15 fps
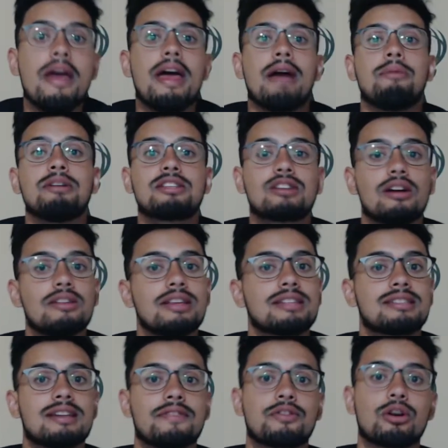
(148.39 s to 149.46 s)
And we saw that
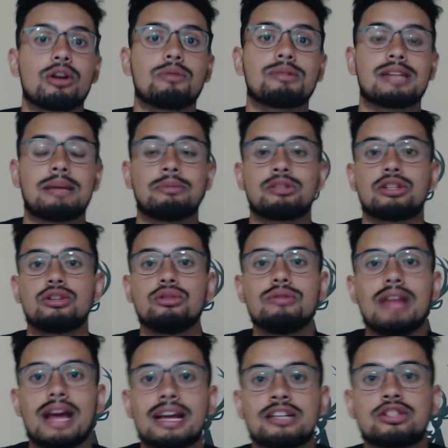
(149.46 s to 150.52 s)
Steph Curry was able to do
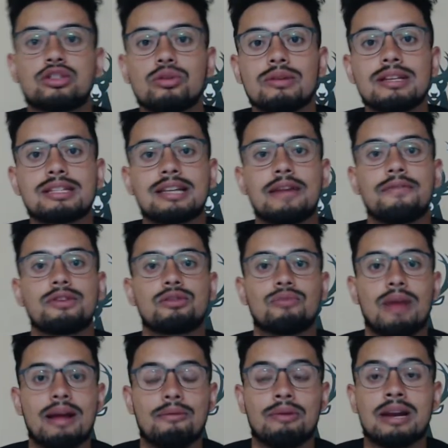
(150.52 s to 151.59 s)
that as soon as Kevin
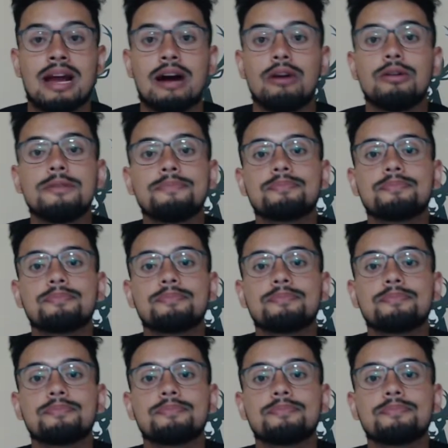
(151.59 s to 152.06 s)
Durant went out.